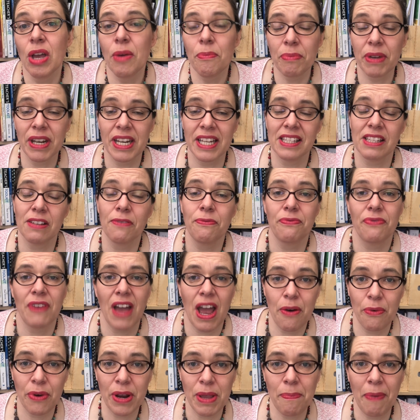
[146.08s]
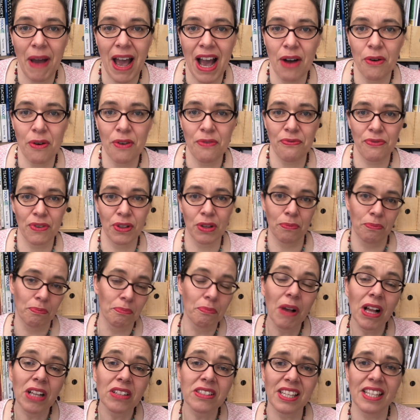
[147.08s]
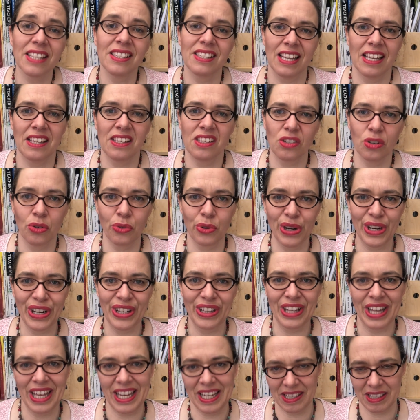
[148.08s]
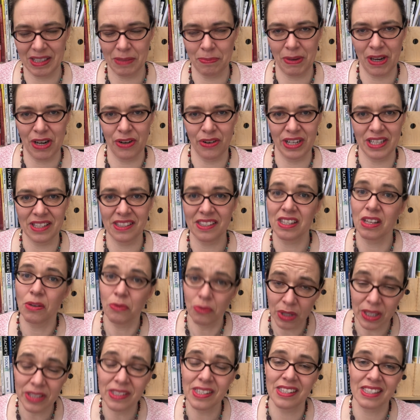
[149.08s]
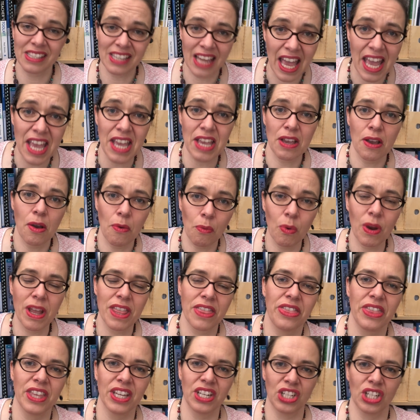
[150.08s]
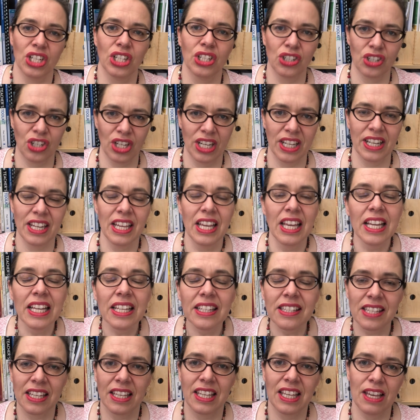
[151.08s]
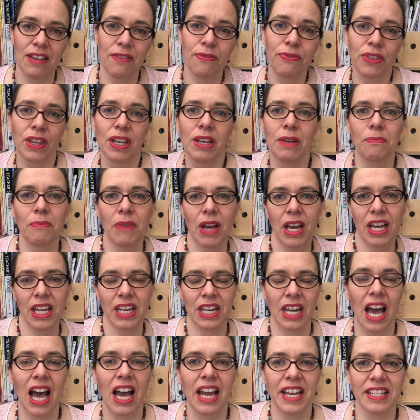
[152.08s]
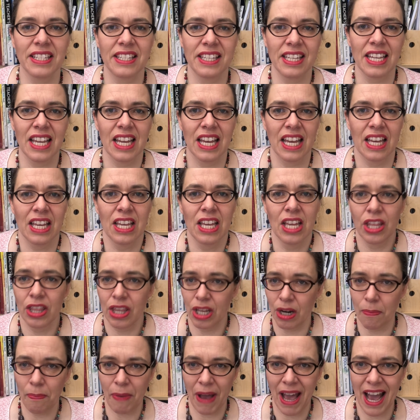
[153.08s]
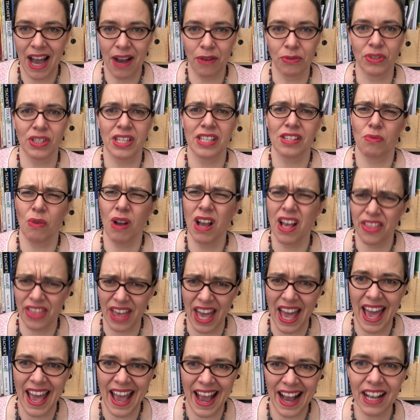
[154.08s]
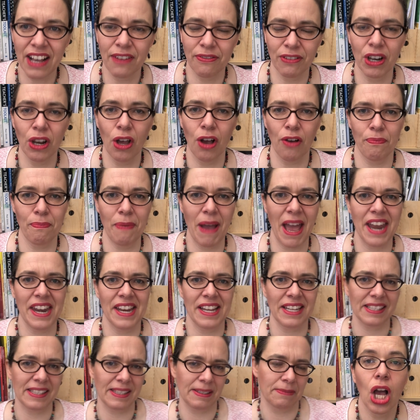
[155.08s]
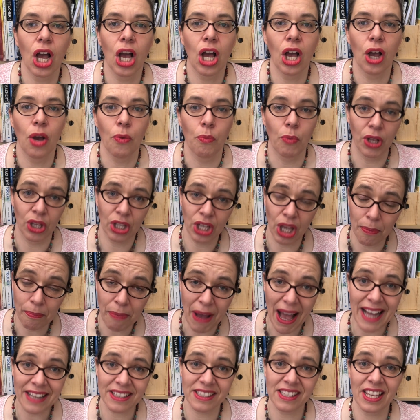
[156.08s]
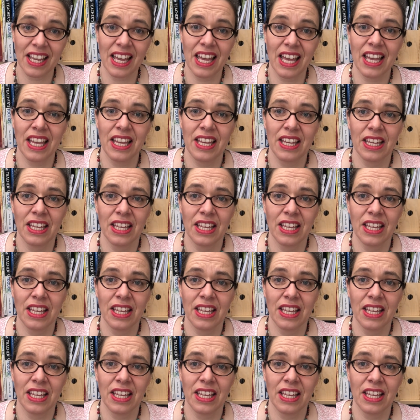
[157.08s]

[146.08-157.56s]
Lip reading: but it's a very powerful multi-sensorial experience that will stay with the children to give them an idea that a pound is worth a heck of a lot of pennies. And we'll come back to